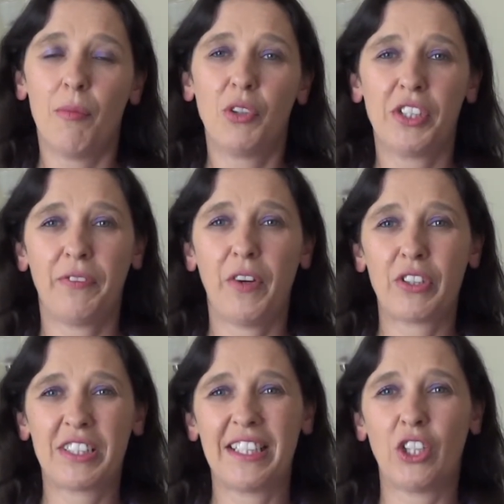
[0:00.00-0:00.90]
I'm also
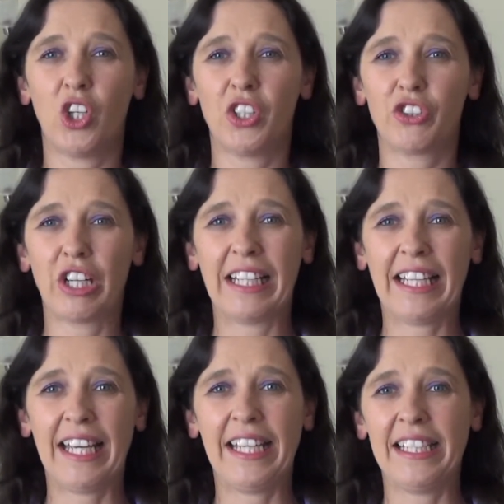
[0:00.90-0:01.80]
focusing on trying to
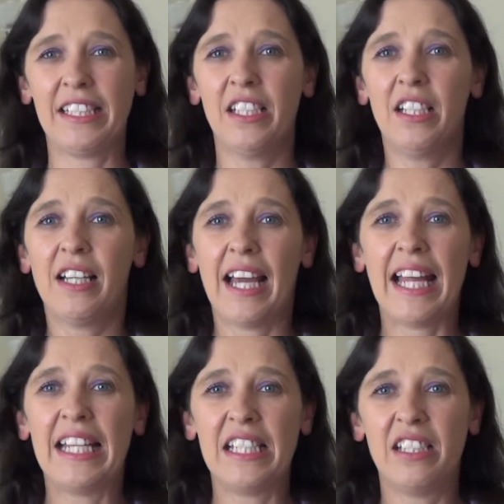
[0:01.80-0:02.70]
get in
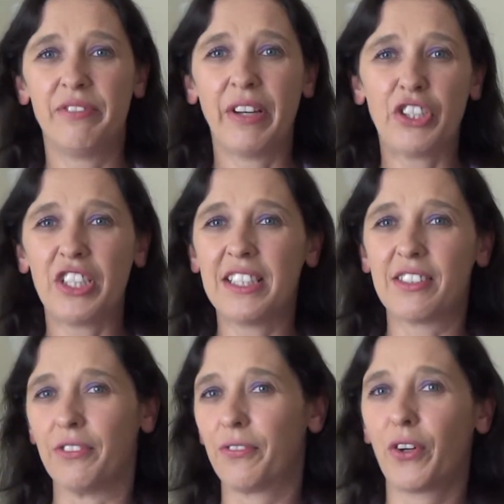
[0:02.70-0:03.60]
any
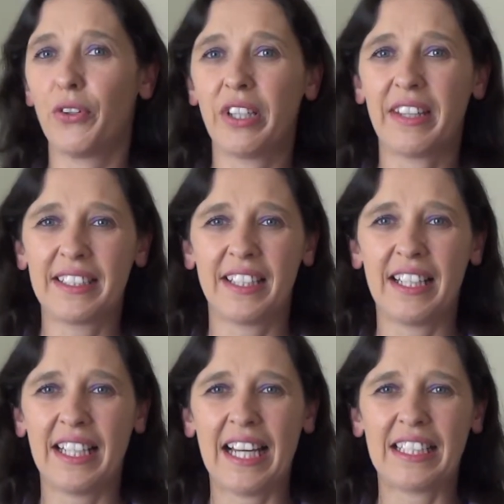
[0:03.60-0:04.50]
veggies and fruit and things
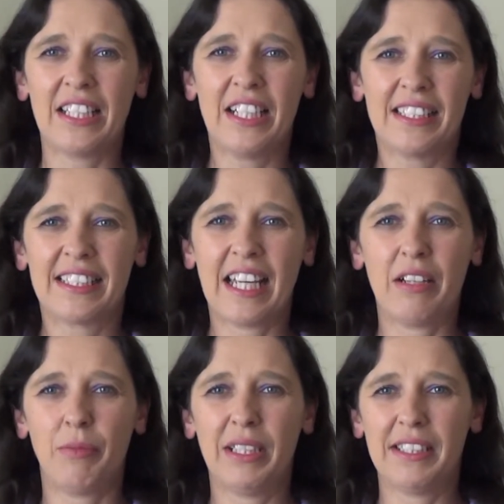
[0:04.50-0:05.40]
like that to
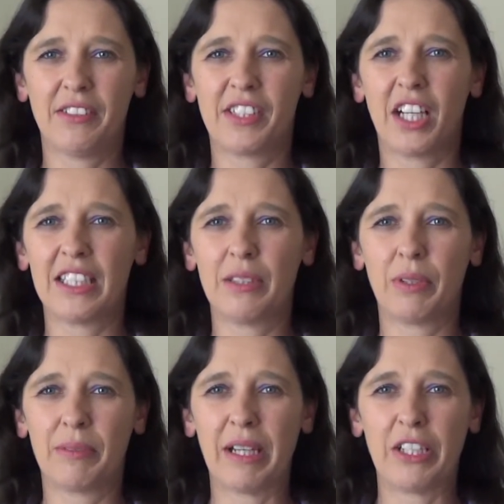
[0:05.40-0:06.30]
get myself started
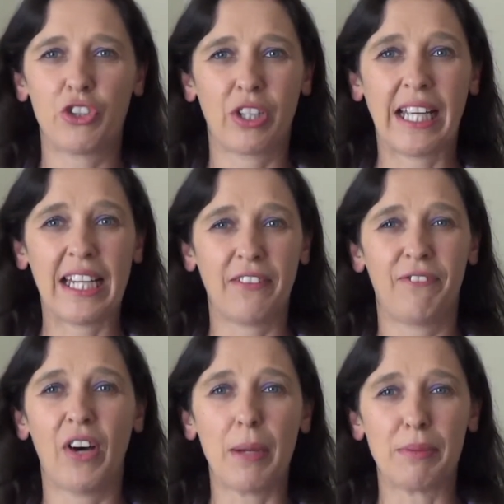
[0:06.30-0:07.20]
with making sure I get
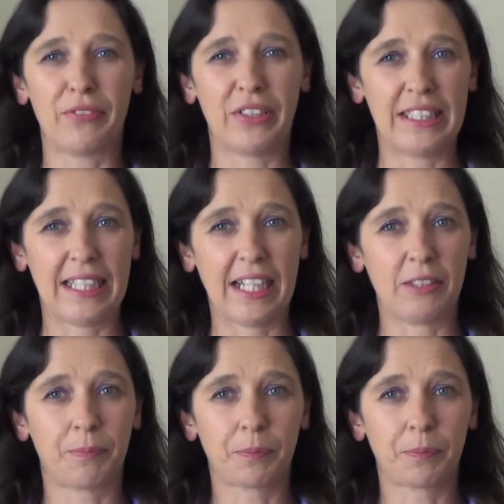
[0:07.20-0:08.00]
enough fibre for the day.